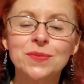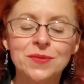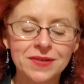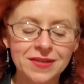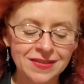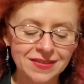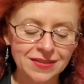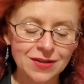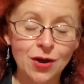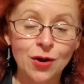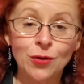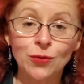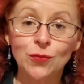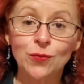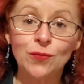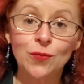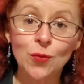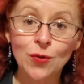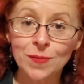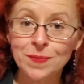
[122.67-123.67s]
one is called
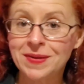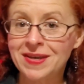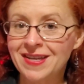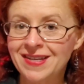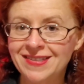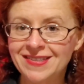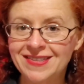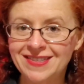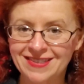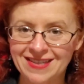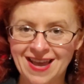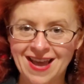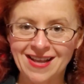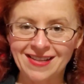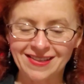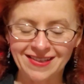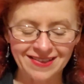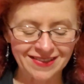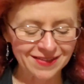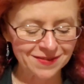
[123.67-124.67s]
4-bean
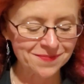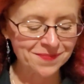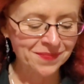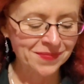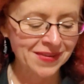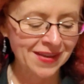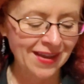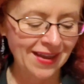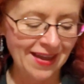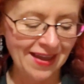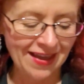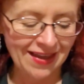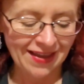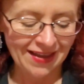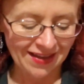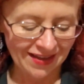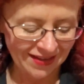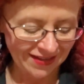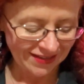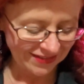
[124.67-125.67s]
salad,
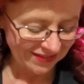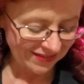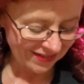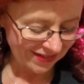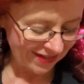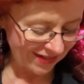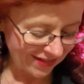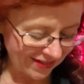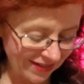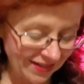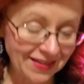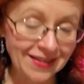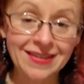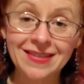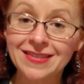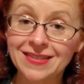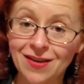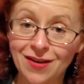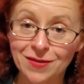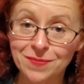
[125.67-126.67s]
and it
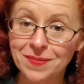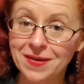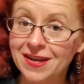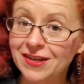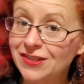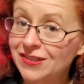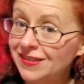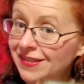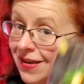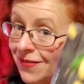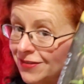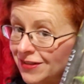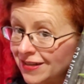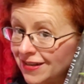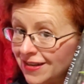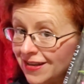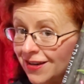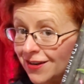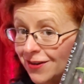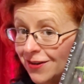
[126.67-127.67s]
is on page
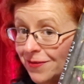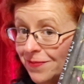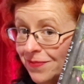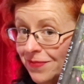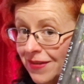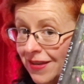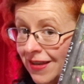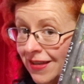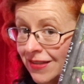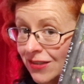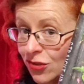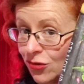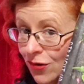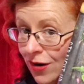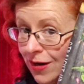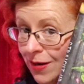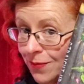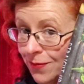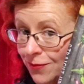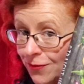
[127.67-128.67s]
70 here in
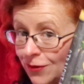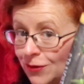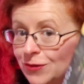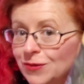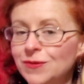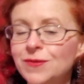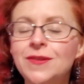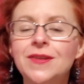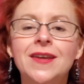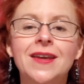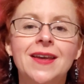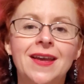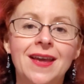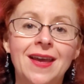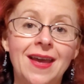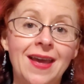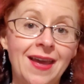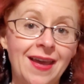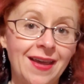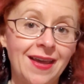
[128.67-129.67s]
Straight Up Food,
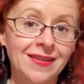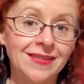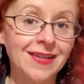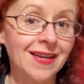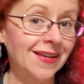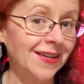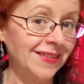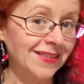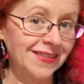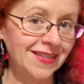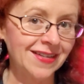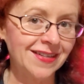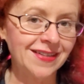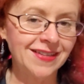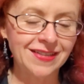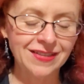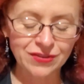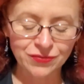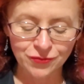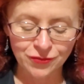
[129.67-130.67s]
and like I said, it
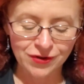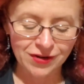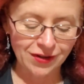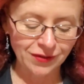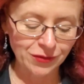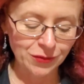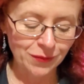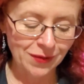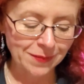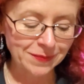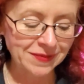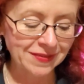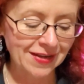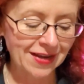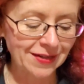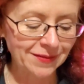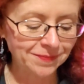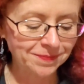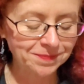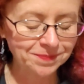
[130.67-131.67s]
is free on the
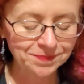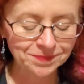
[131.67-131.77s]
website.